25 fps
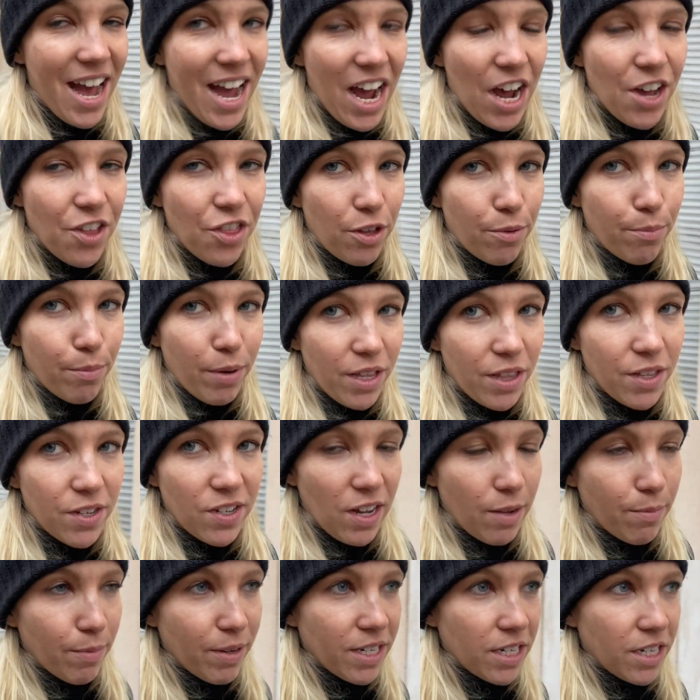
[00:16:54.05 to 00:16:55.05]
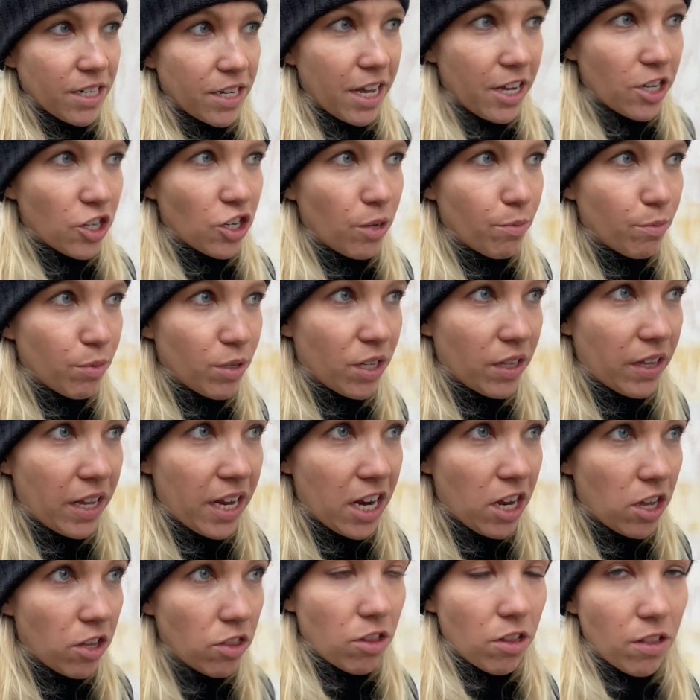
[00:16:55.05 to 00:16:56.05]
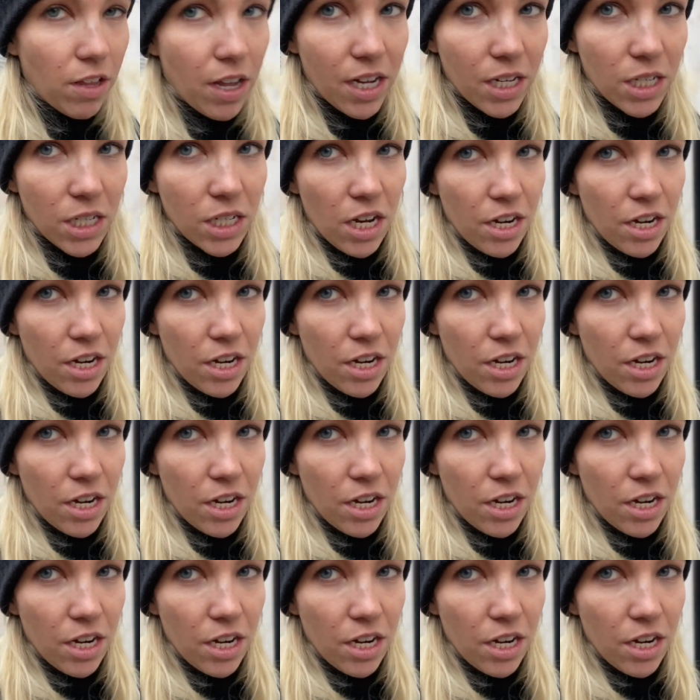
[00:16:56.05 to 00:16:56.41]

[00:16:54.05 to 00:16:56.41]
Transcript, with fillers: And then by the time I did catch up to like the last